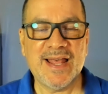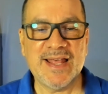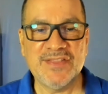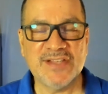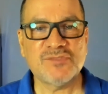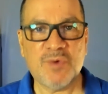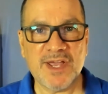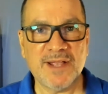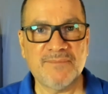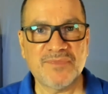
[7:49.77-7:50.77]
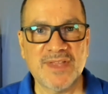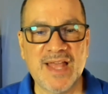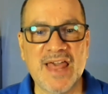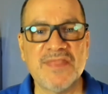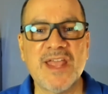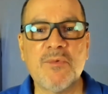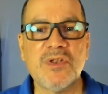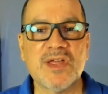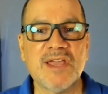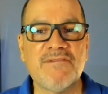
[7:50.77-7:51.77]
this way. They were
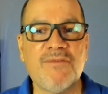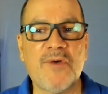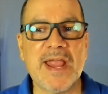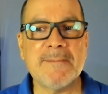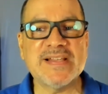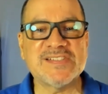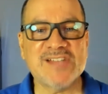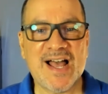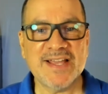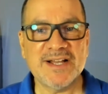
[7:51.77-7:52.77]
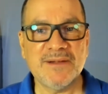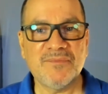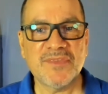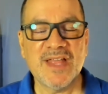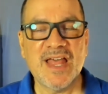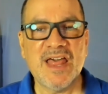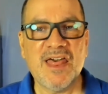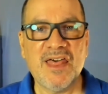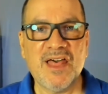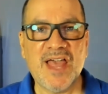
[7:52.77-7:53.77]
looking for a Messiah,
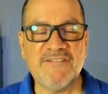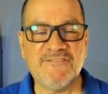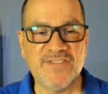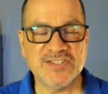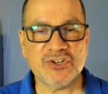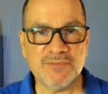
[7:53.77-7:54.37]
a physical